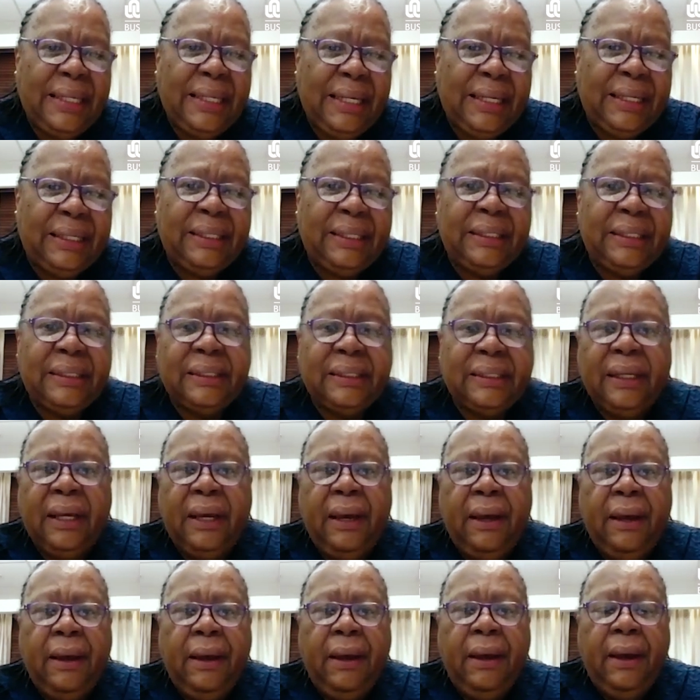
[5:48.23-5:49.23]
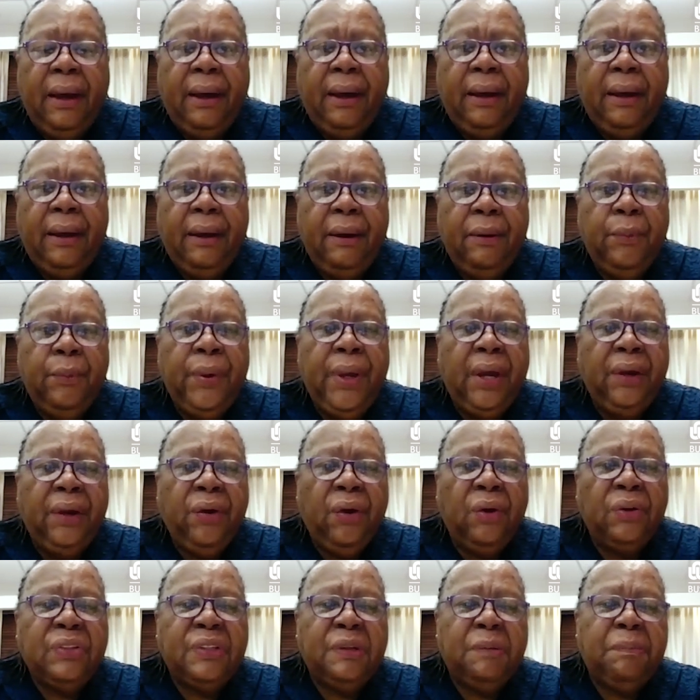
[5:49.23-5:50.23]
is we are
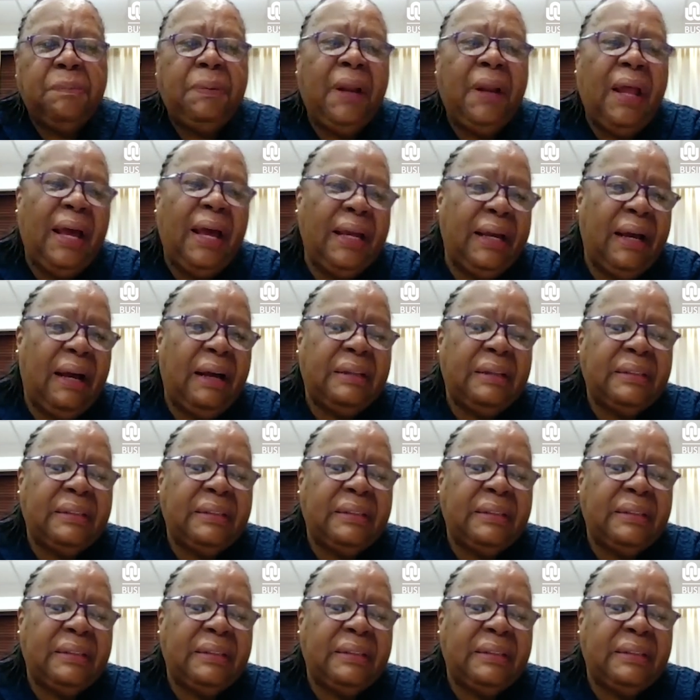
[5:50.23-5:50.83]
not supplying